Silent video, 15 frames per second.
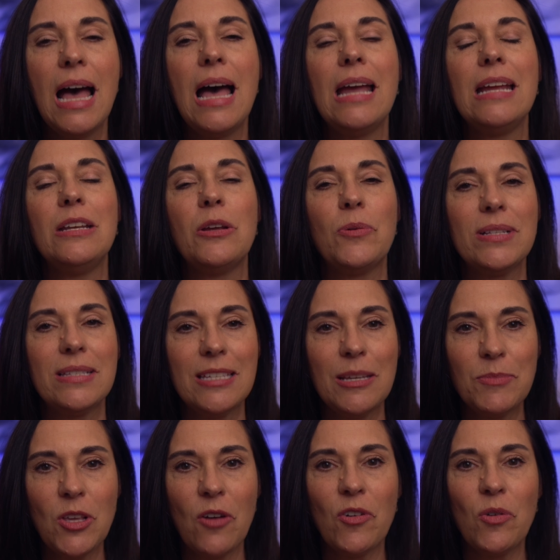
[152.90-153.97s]
I know it
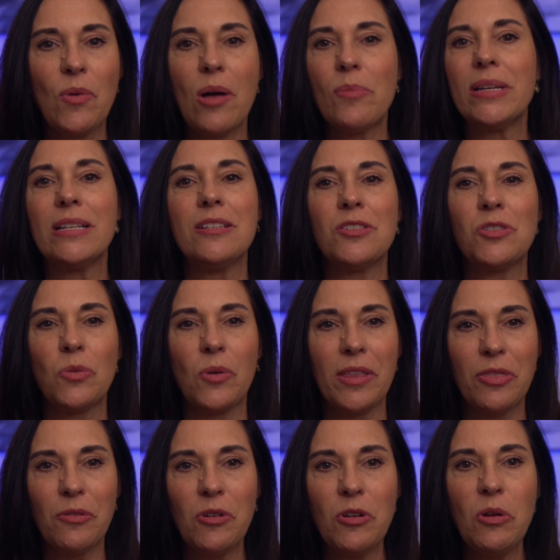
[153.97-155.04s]
seems overwhelming to sort
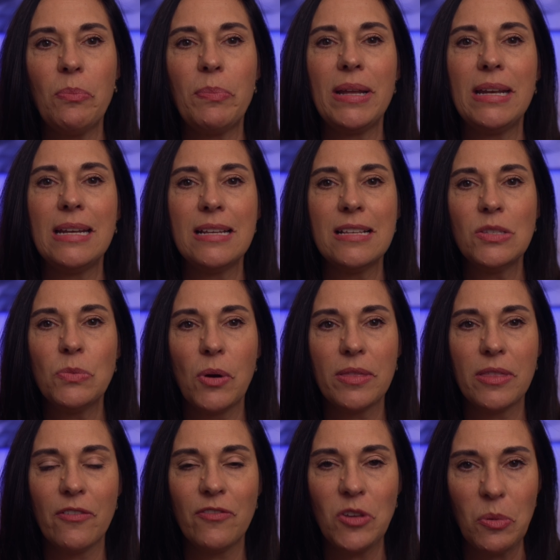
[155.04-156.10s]
through, but it is worth
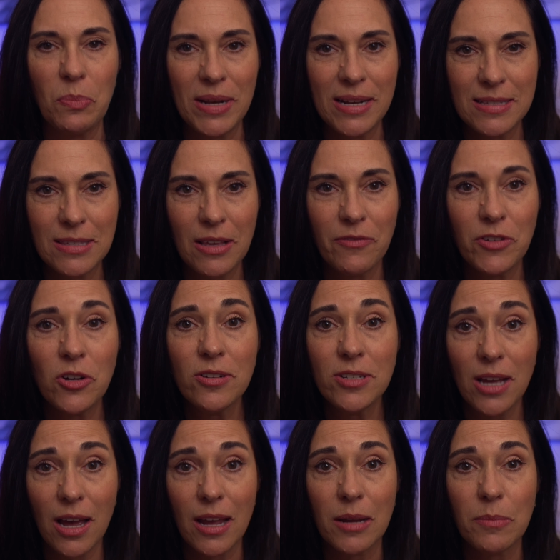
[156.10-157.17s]
a few minutes of your
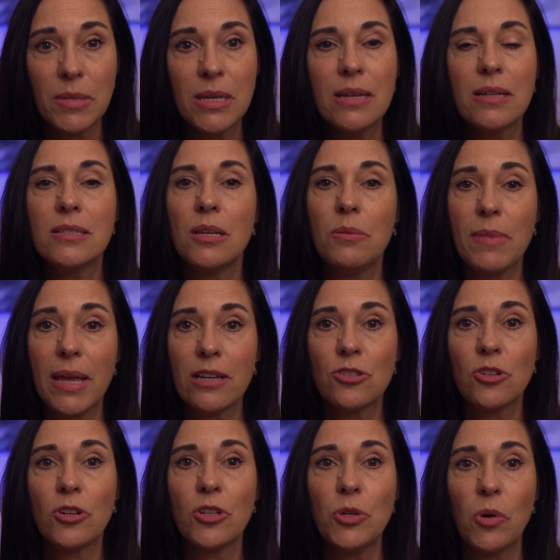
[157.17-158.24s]
time to make
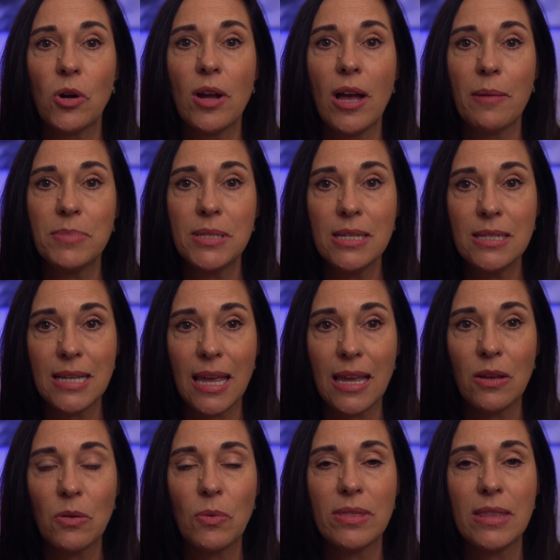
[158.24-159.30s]
sure you are up to
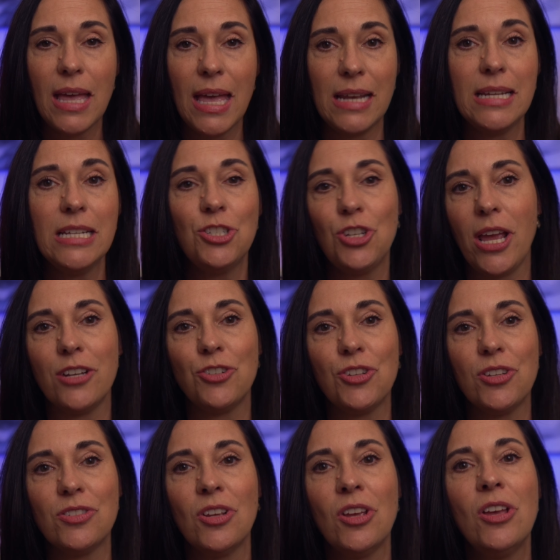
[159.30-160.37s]
date with any
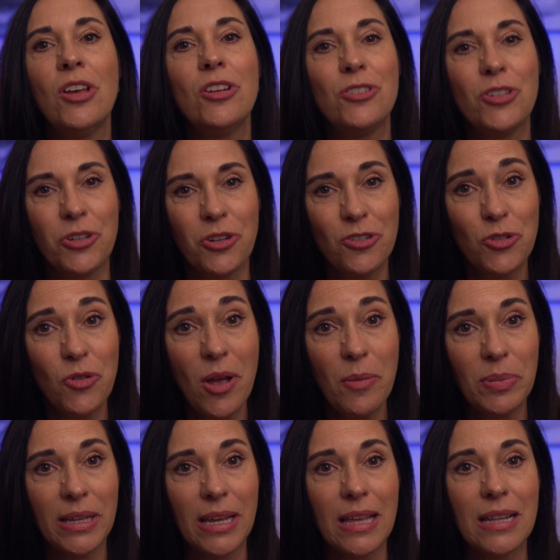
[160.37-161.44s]
changes to your drug
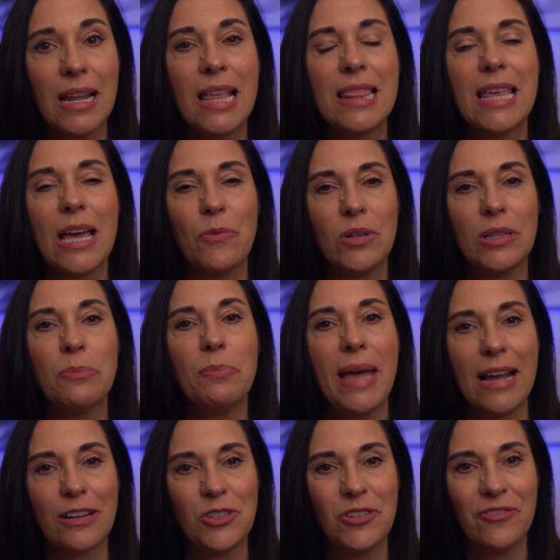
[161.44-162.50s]
plan that will
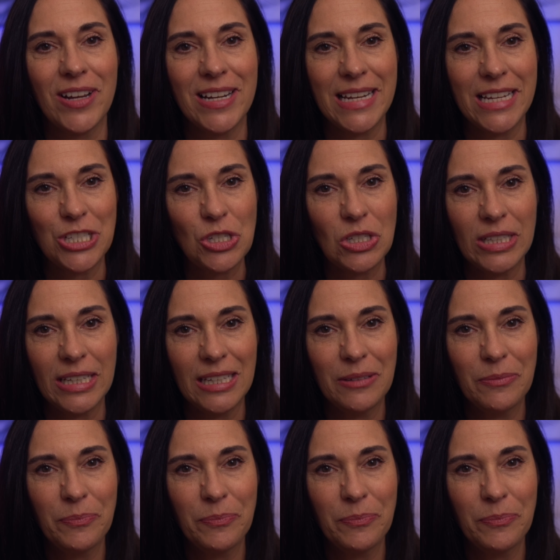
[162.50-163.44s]
impact you financially.